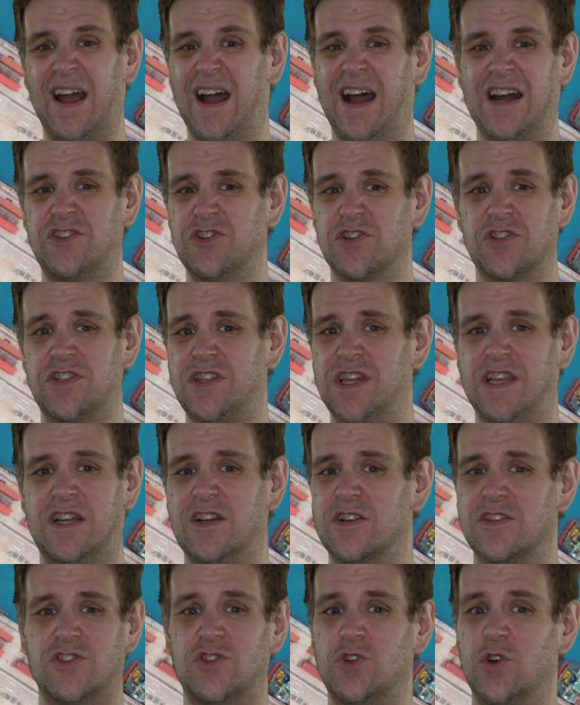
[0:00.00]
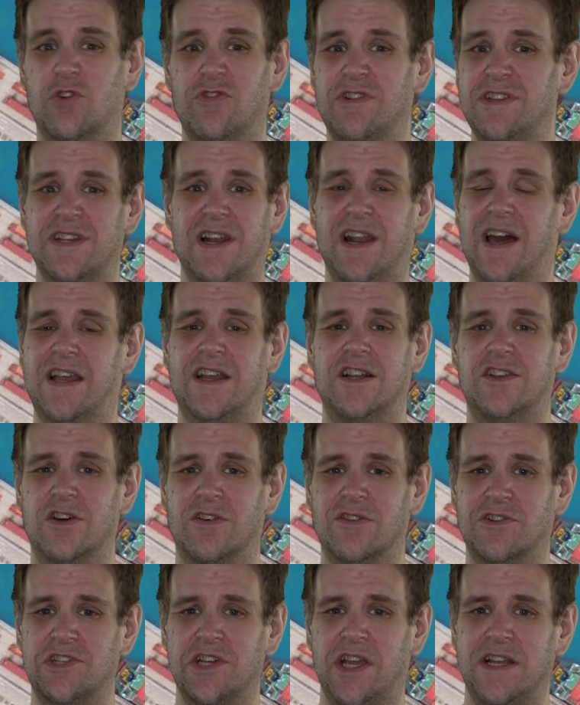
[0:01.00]
I just think because Tories are like a
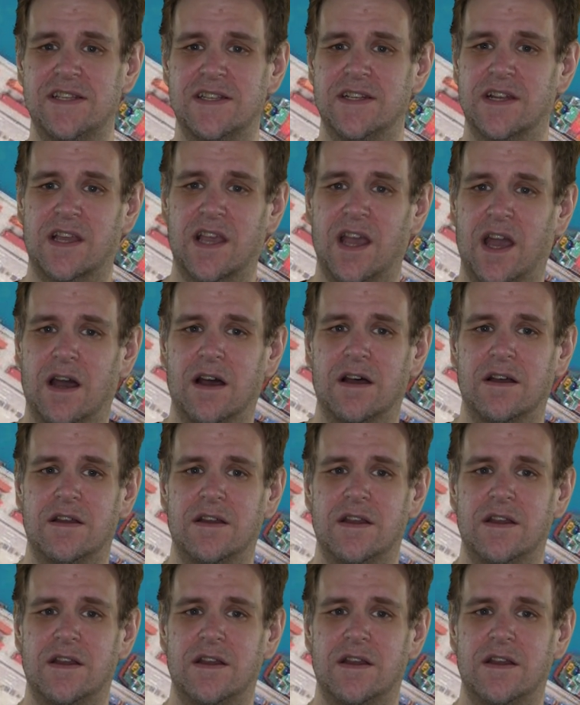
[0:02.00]
dog chasing a cat.